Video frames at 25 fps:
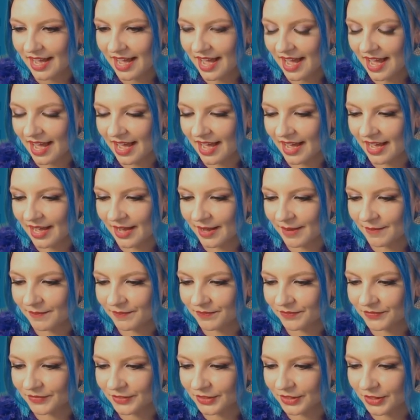
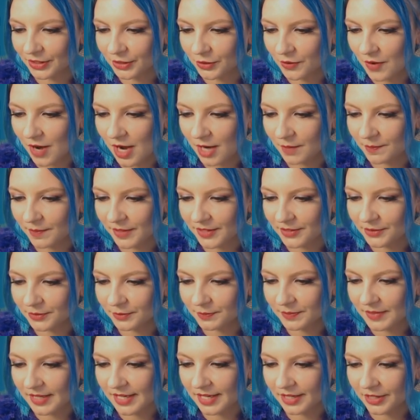the Kronk
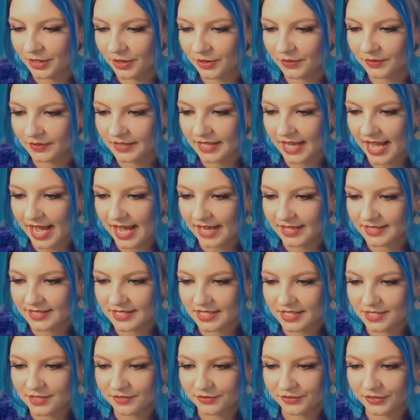bundle being early
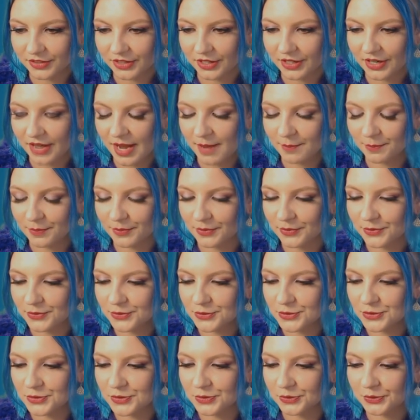access for
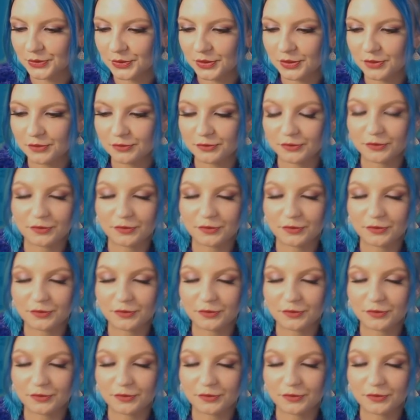Emperor's New Groove.